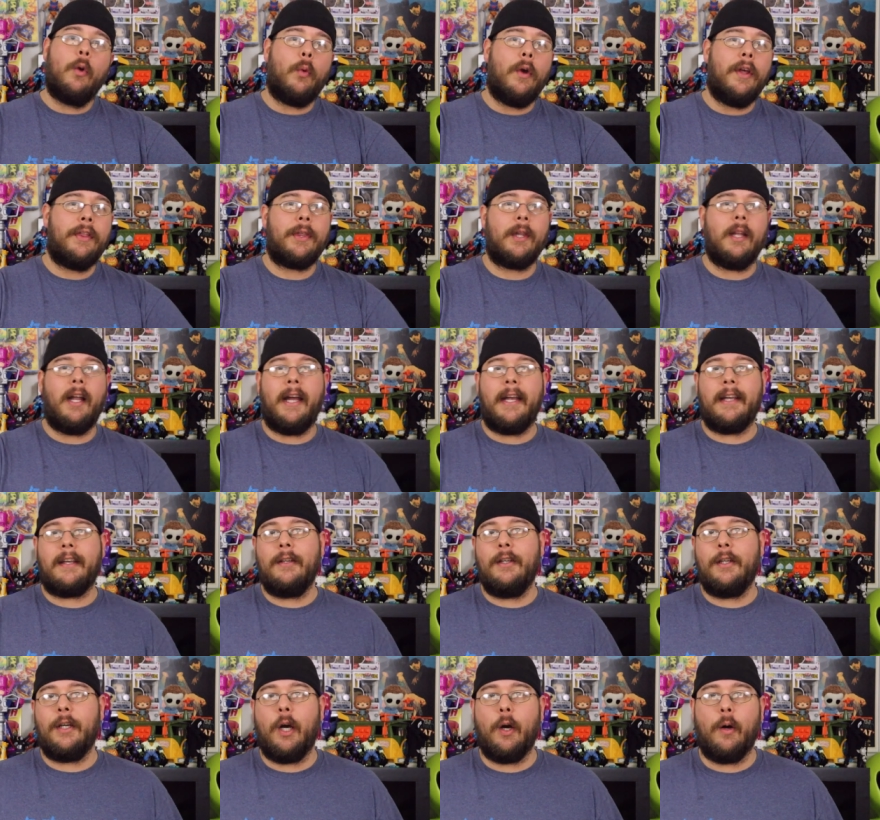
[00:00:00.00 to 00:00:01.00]
with, like,
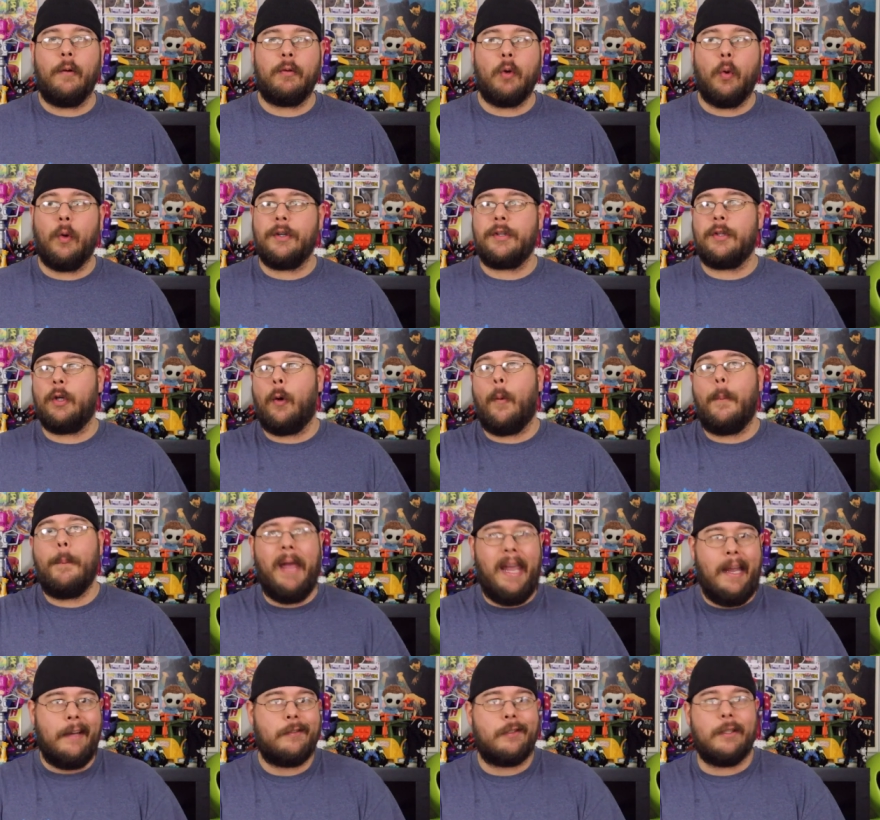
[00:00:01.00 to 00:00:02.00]
you know, of course, the whole
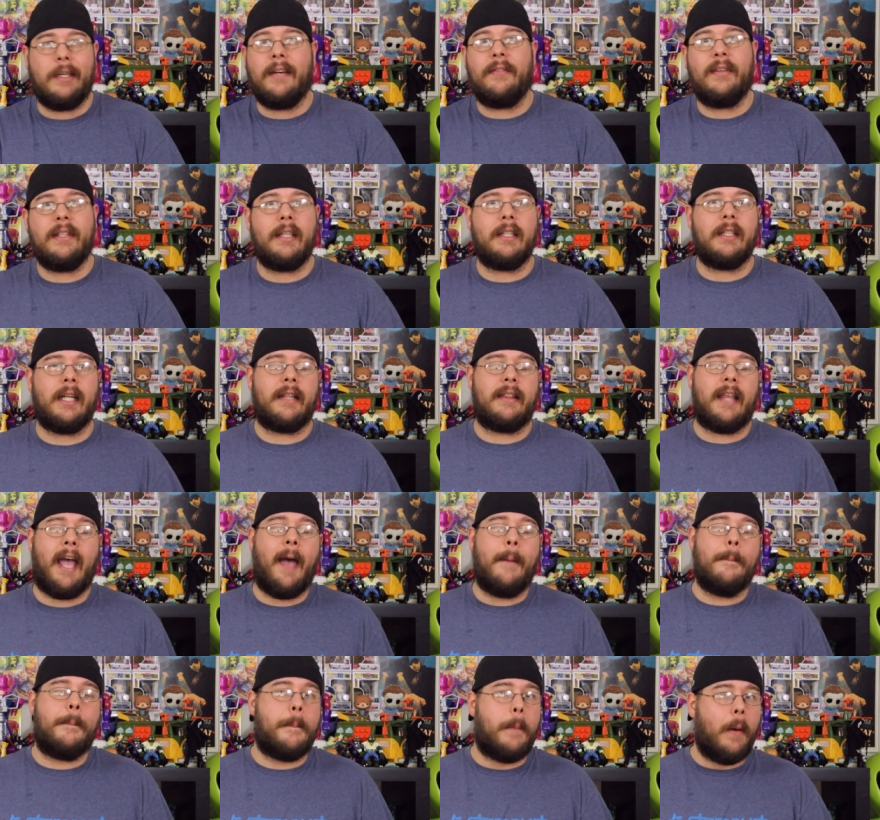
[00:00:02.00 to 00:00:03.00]
pitch and everything like
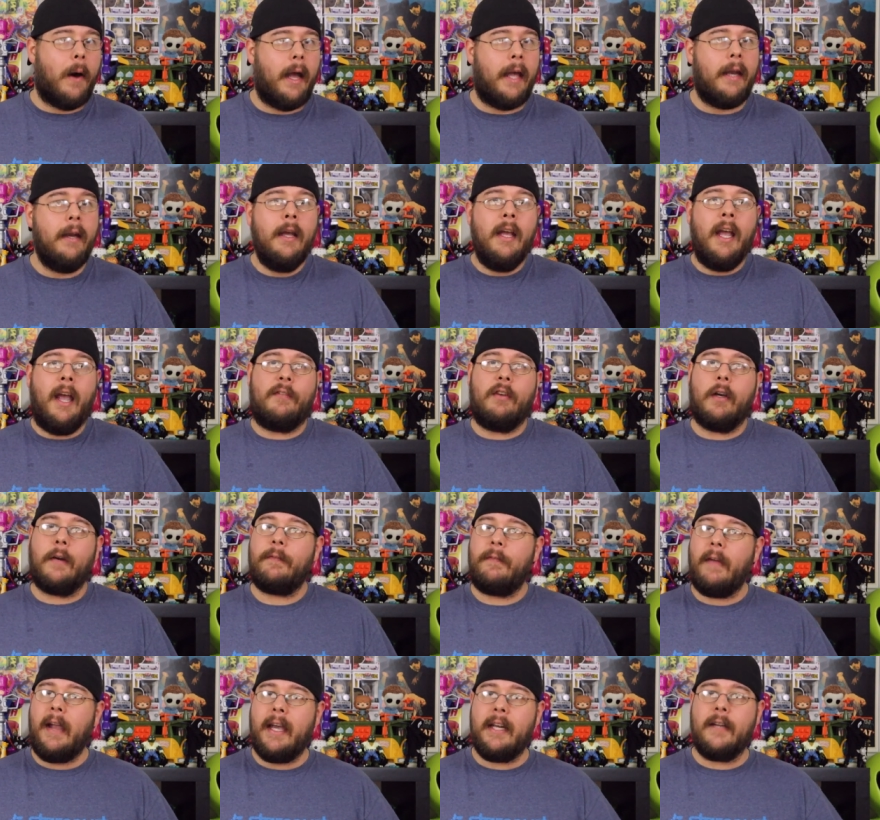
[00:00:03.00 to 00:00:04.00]
that. But if you're a
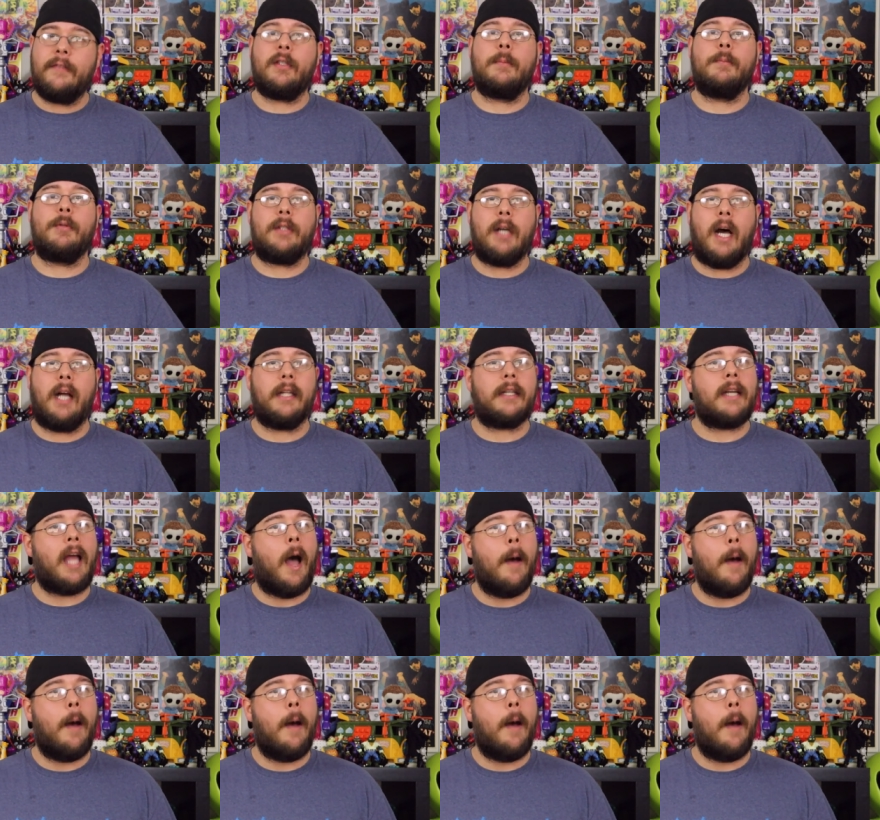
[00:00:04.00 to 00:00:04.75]
fan of some solid